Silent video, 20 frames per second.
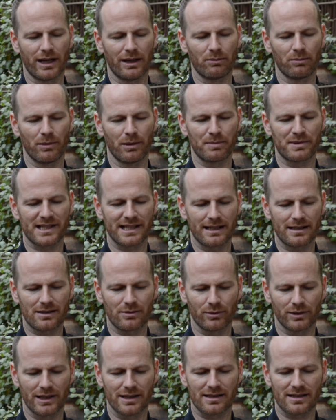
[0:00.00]
I'm
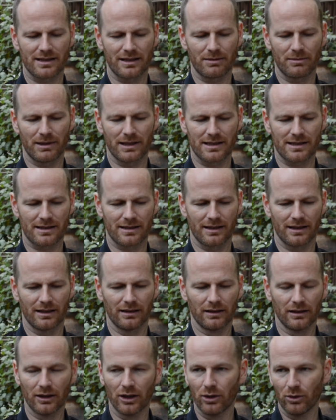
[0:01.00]
obsessed with in cinema is the
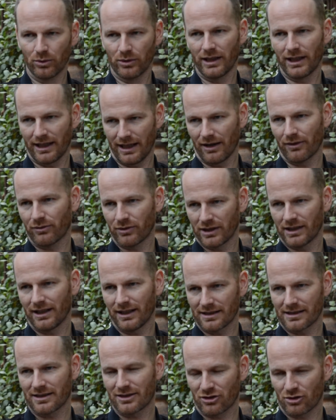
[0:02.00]
loading
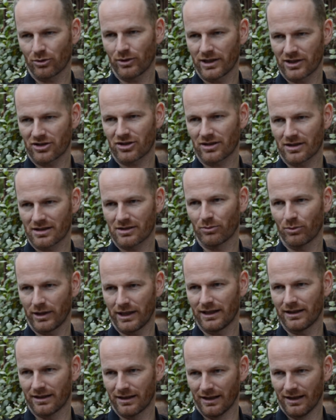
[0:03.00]
everyday situations
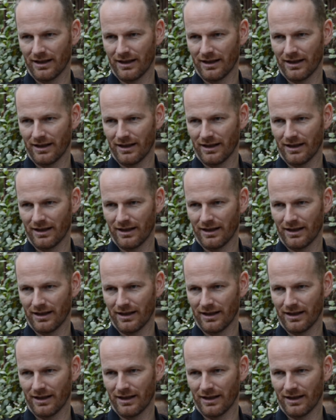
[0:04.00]
with